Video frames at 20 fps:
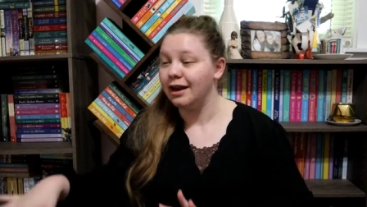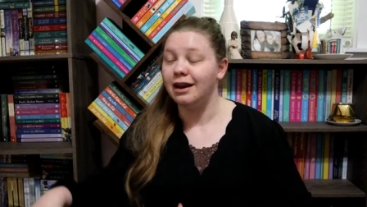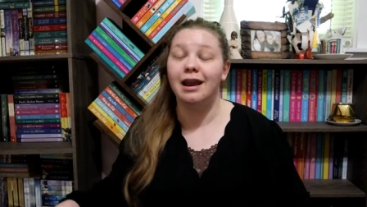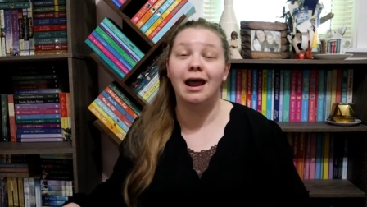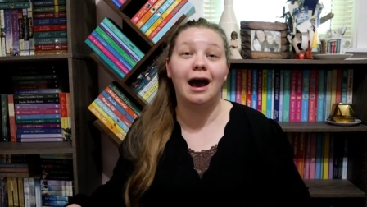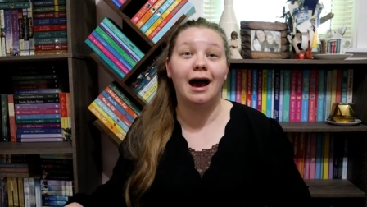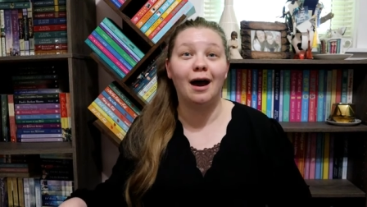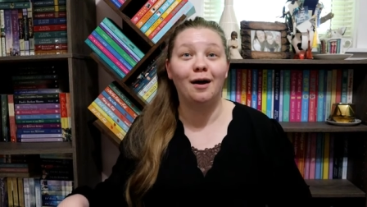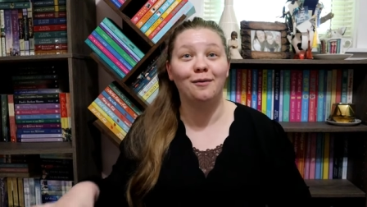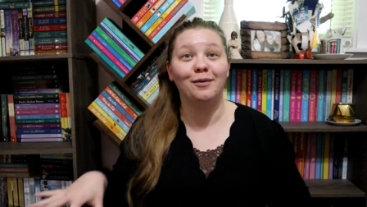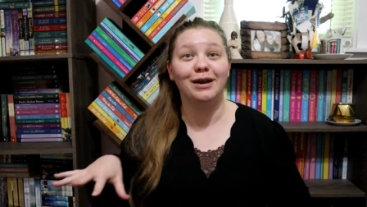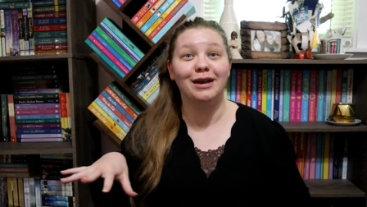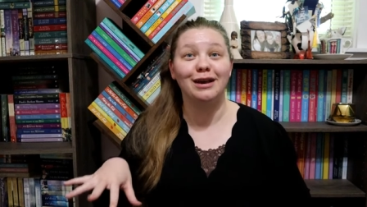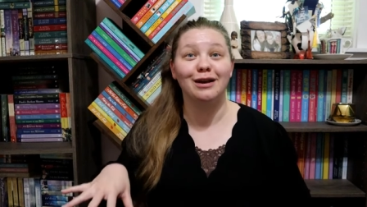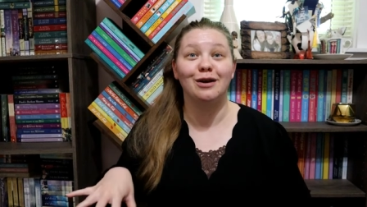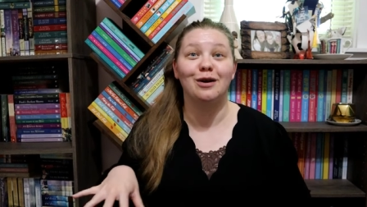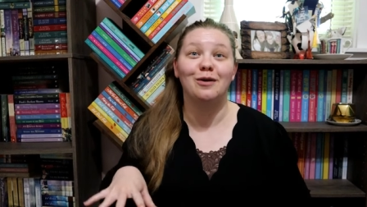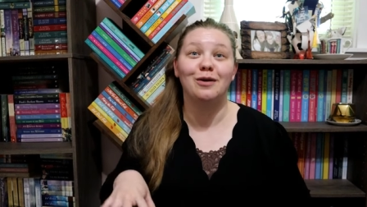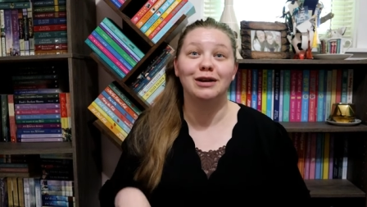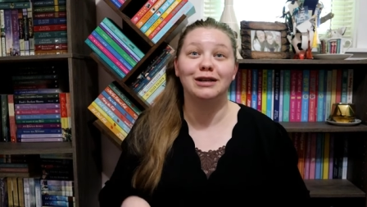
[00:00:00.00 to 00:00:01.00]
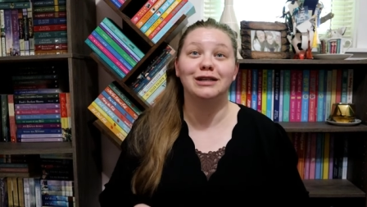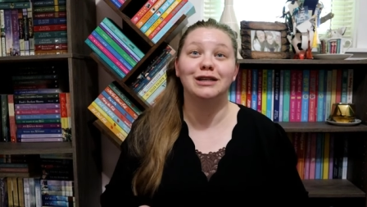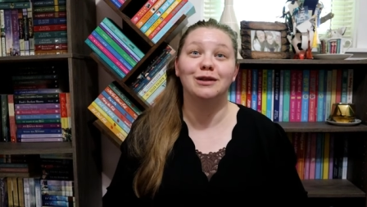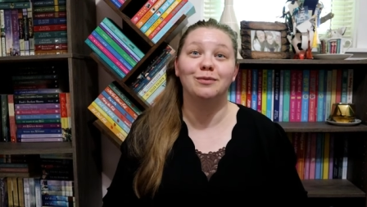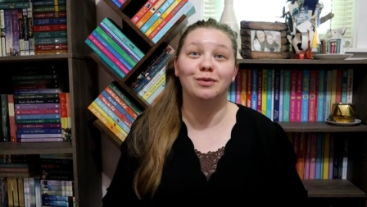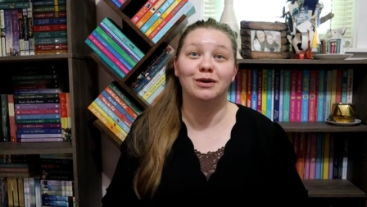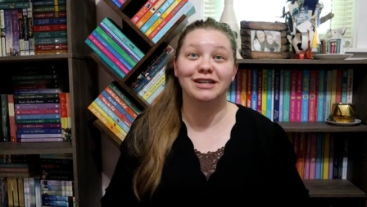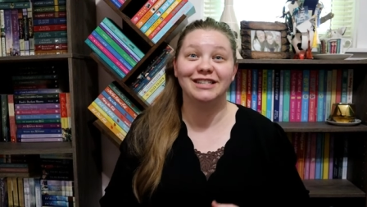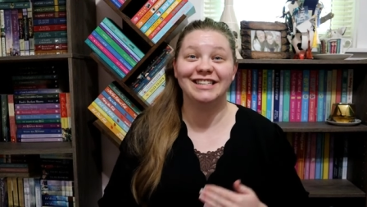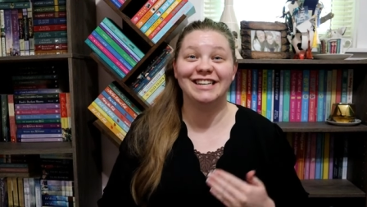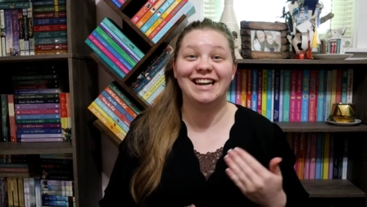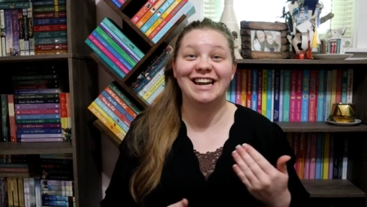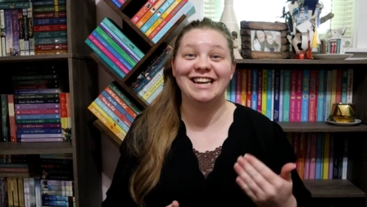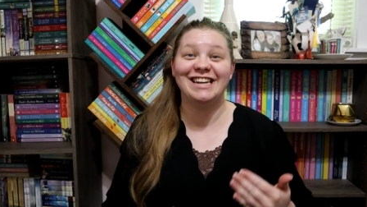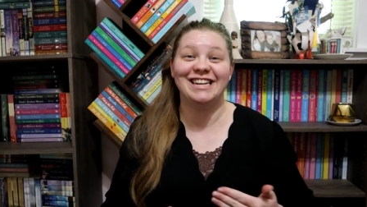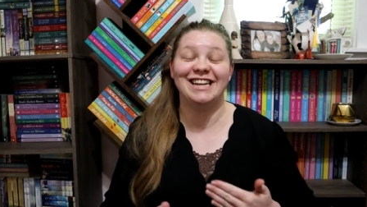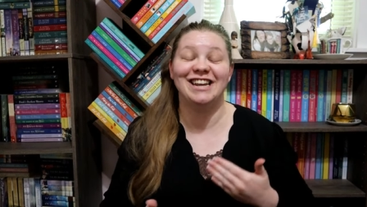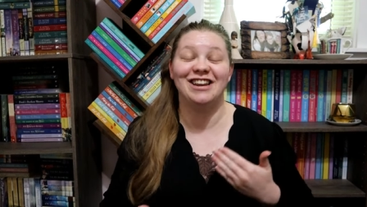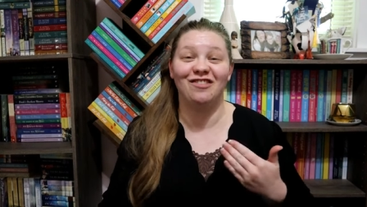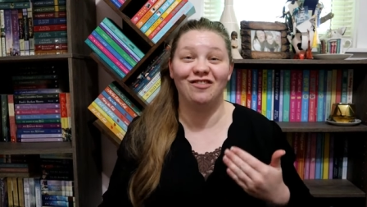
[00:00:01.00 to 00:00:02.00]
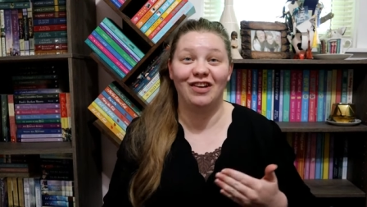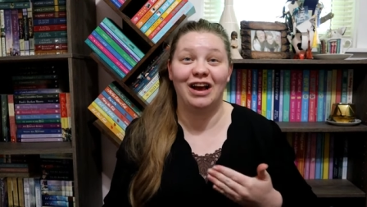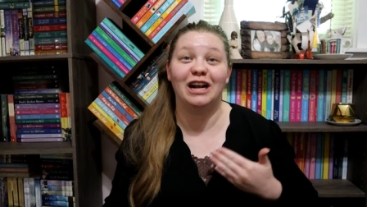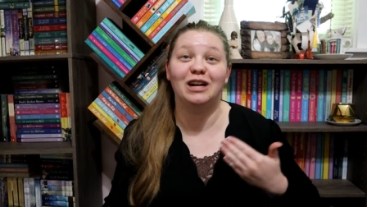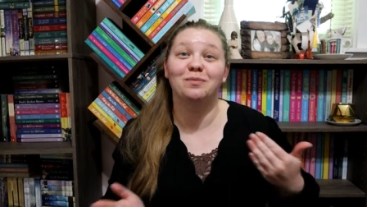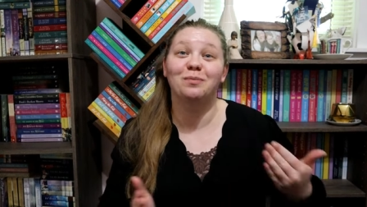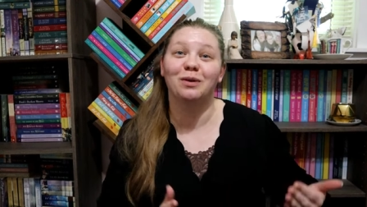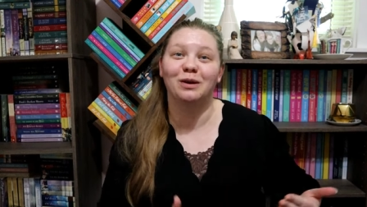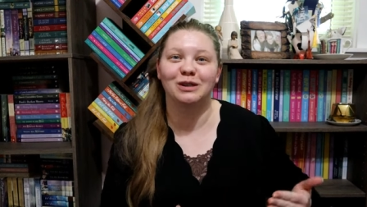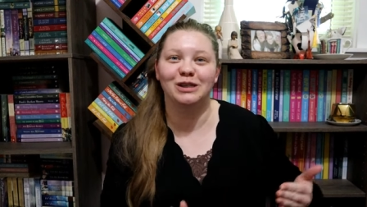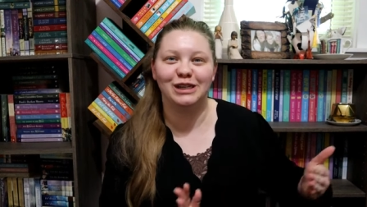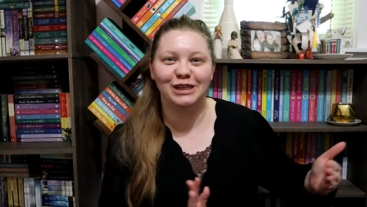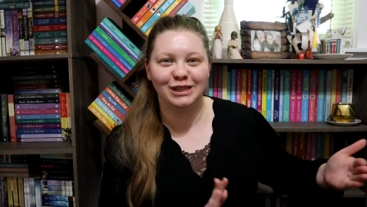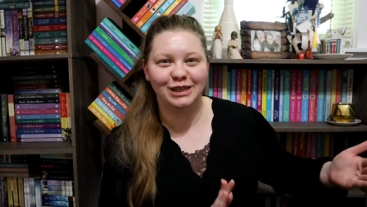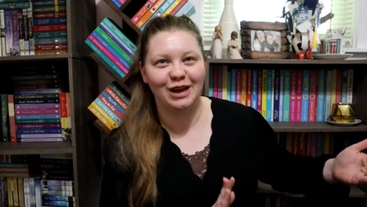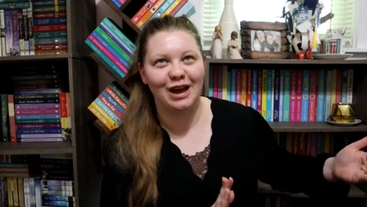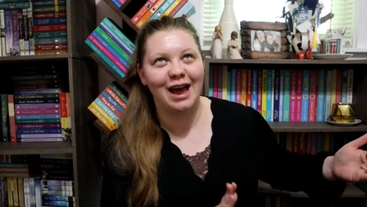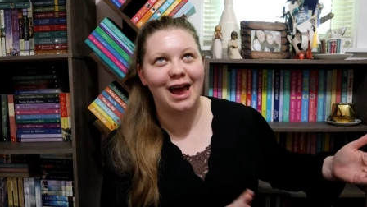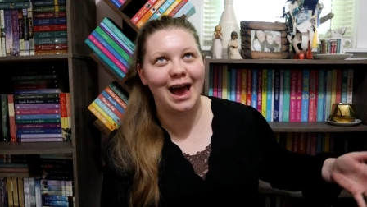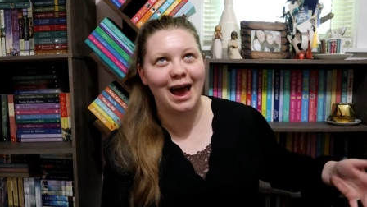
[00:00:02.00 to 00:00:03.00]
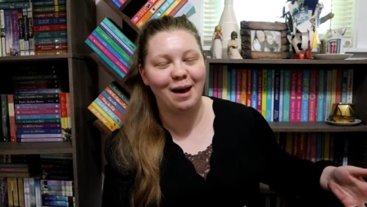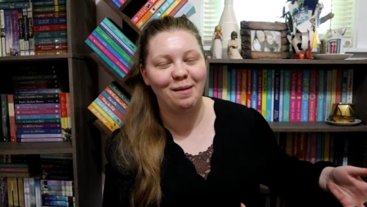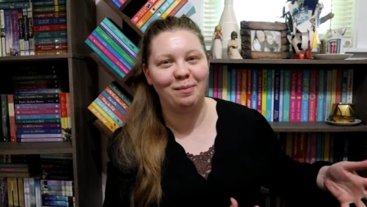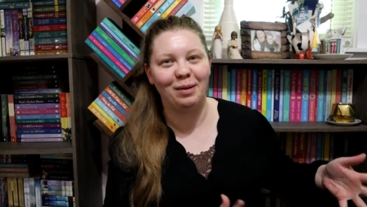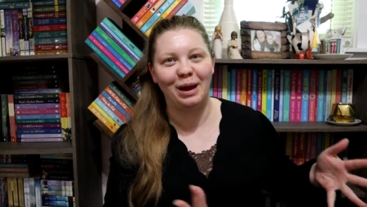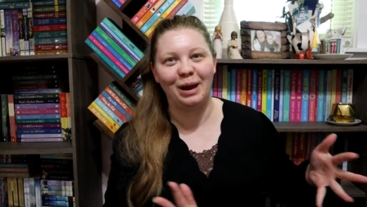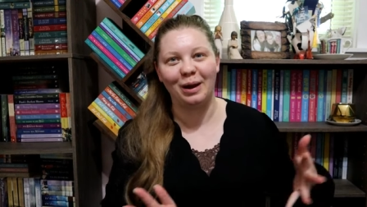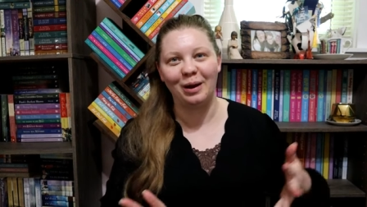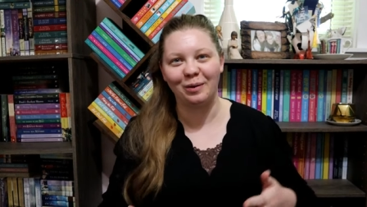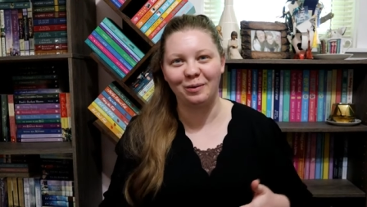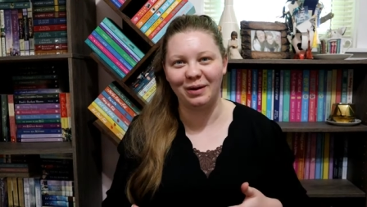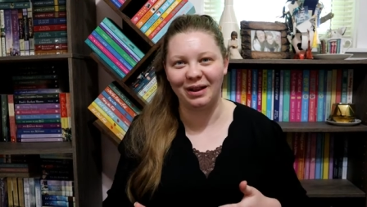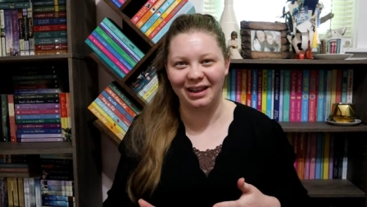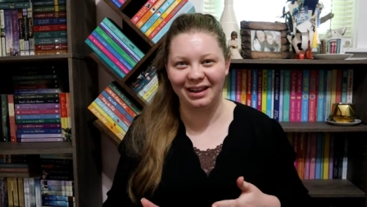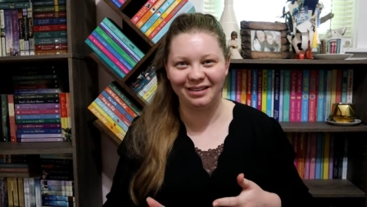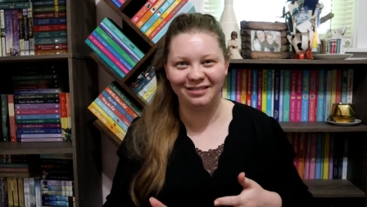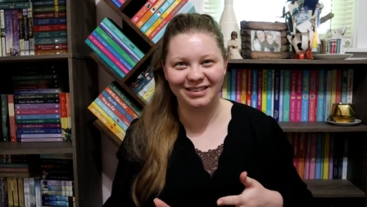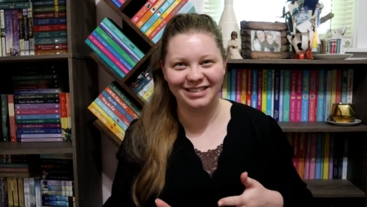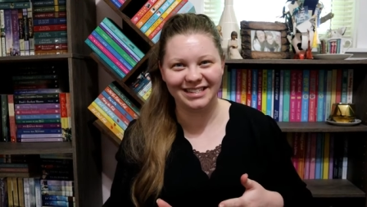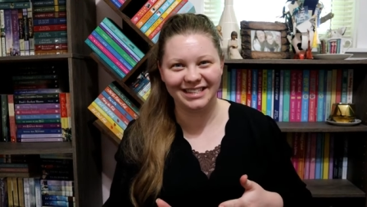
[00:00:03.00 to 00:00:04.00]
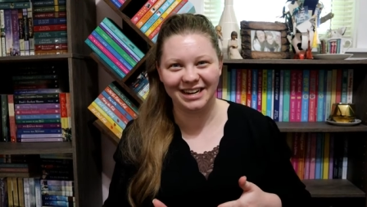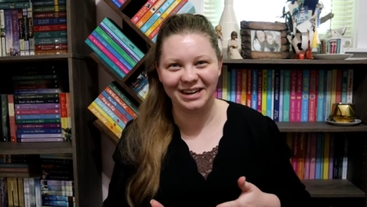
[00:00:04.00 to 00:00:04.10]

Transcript: Now we can go into the books that I did in fact purchase at Baker while I was